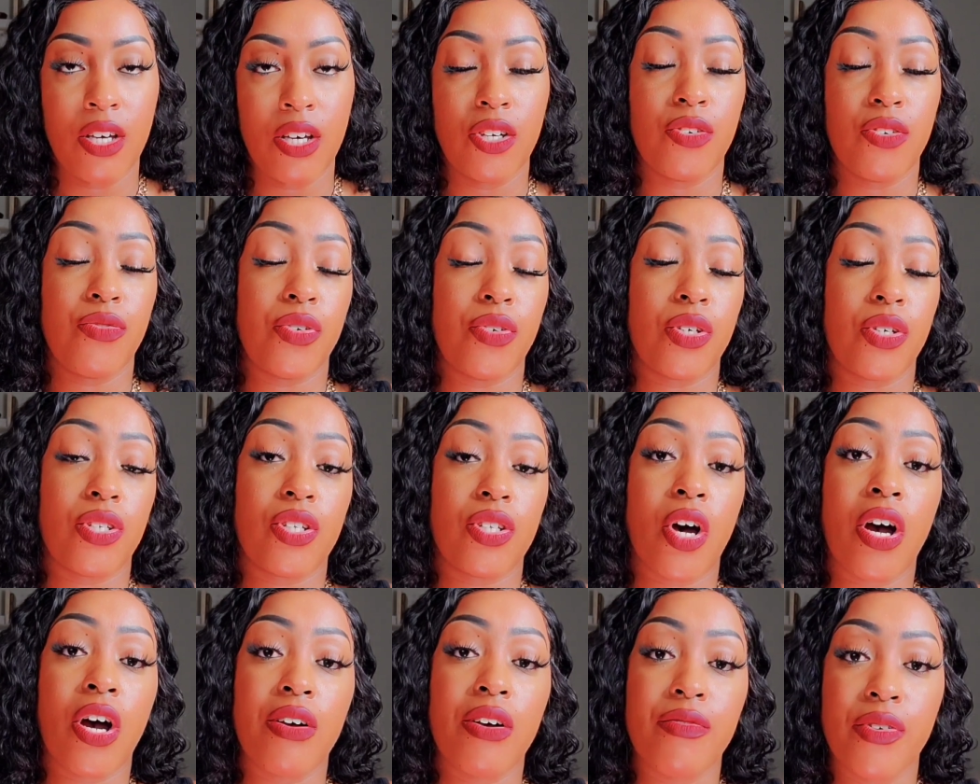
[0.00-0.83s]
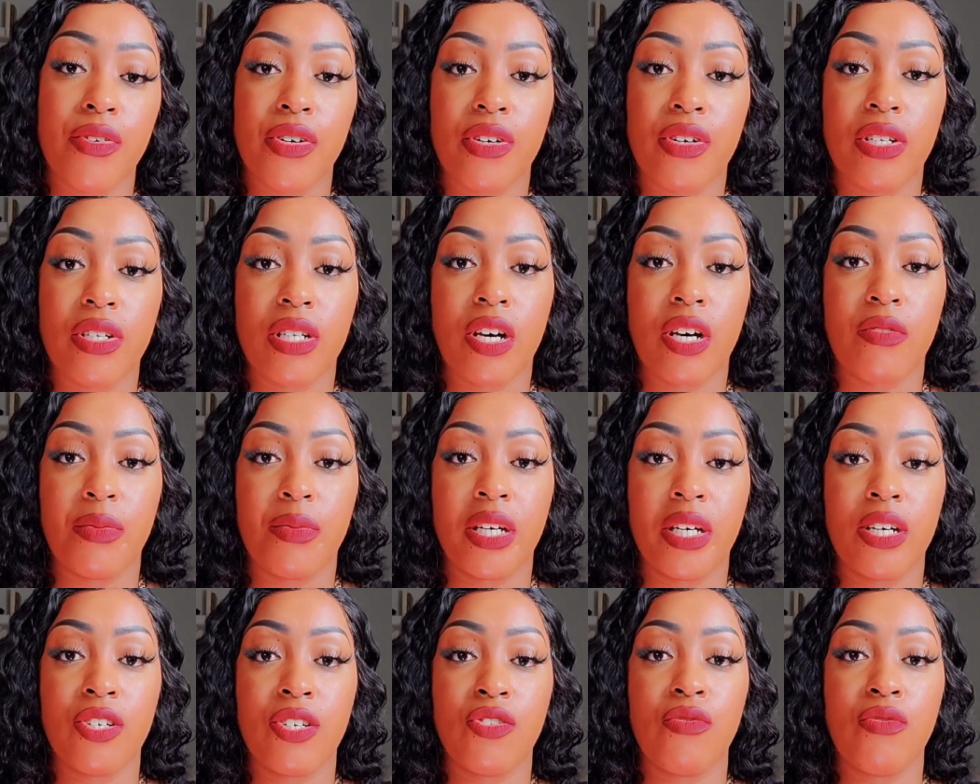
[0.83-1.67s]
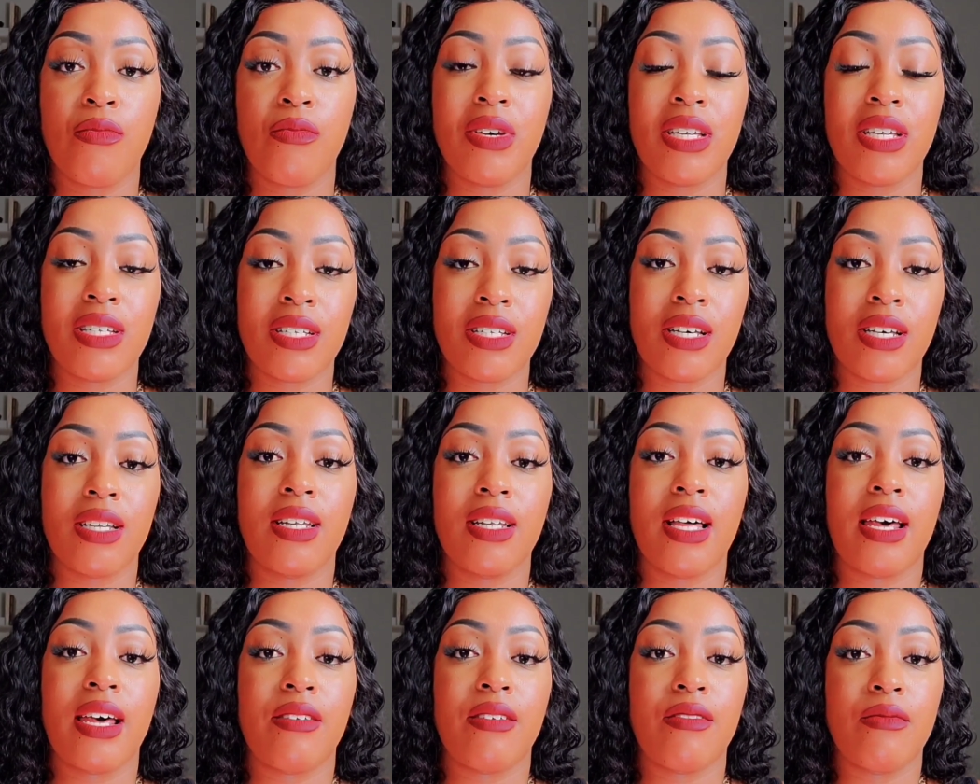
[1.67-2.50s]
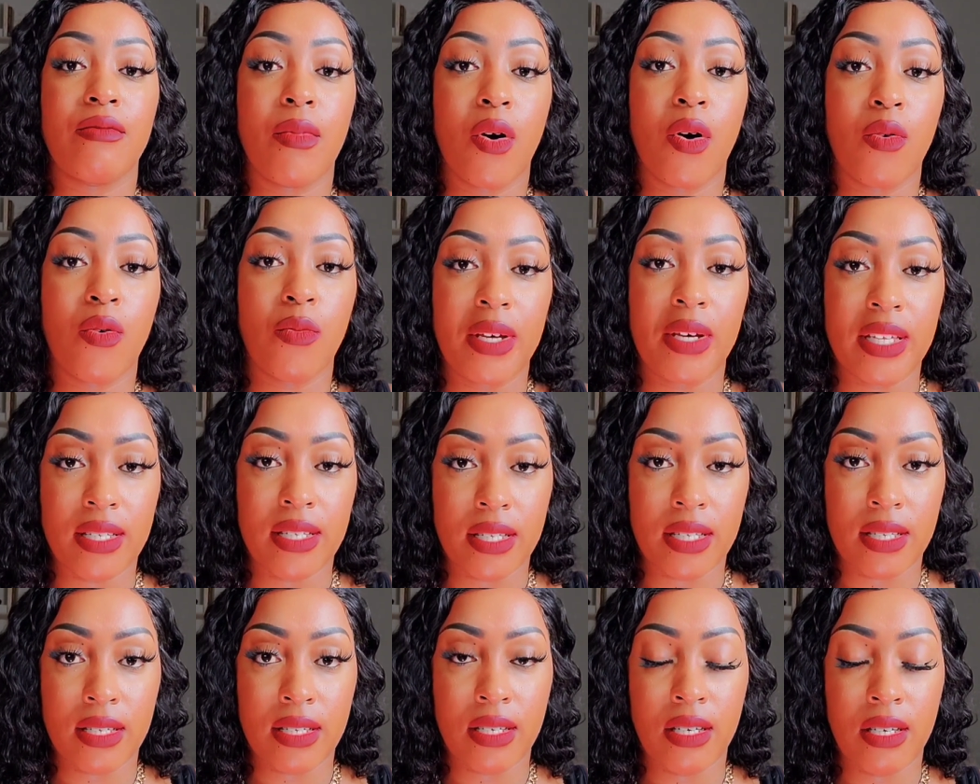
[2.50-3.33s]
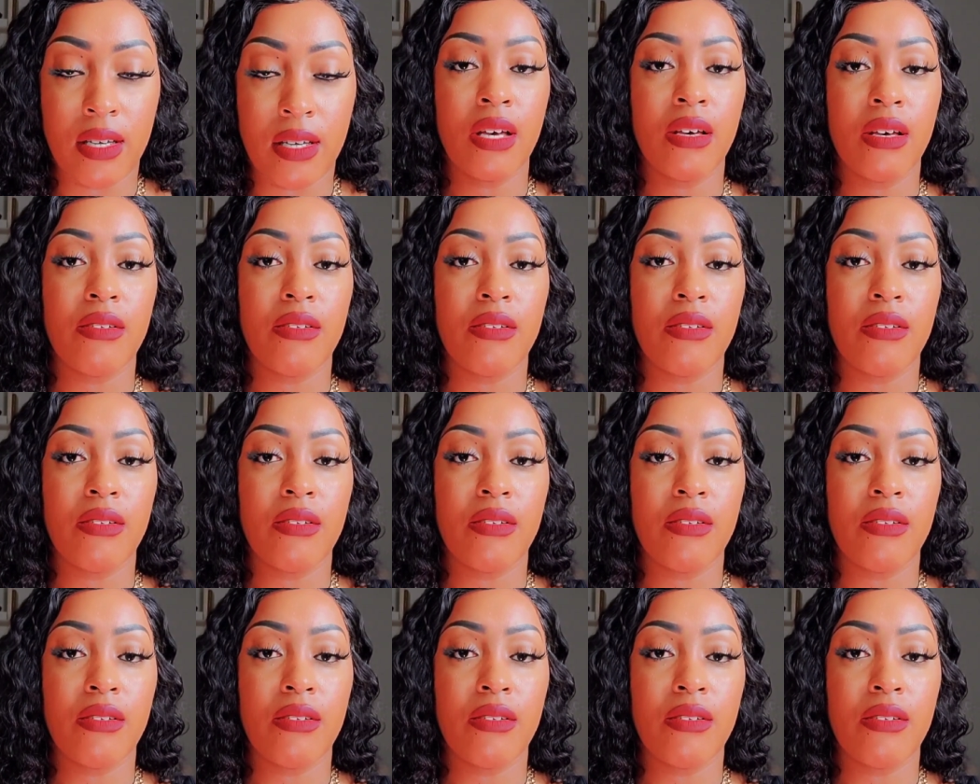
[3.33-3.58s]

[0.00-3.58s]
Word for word: You feel sorry for yourself because you missed a lot of moments.